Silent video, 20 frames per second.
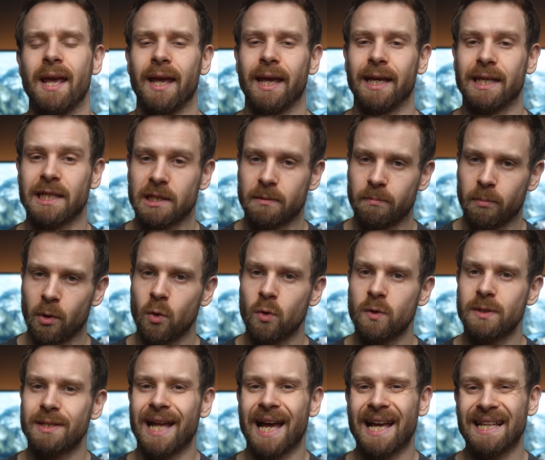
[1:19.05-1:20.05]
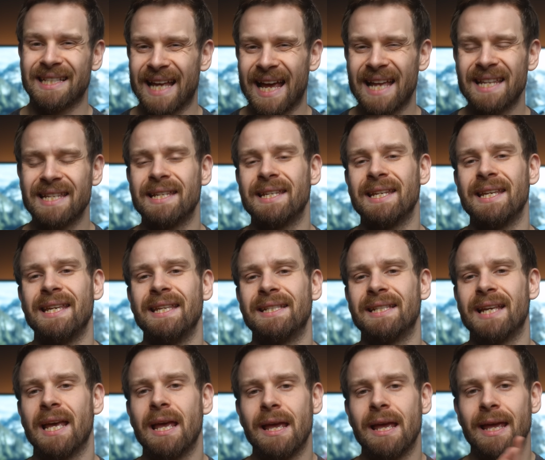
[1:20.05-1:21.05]
exposed as entities
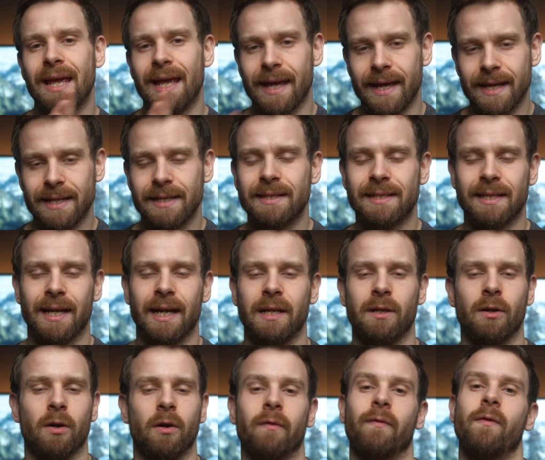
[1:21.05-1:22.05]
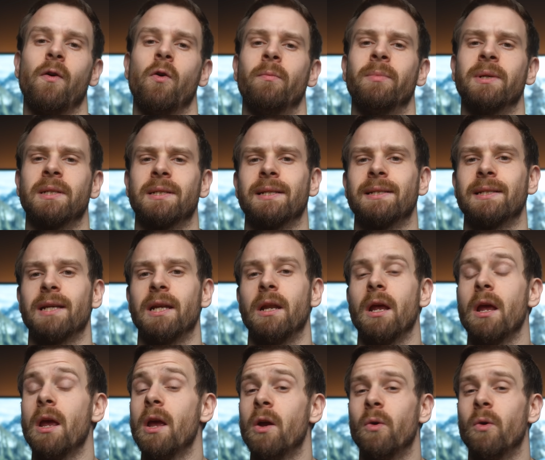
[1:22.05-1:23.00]
inside of Home Assistant,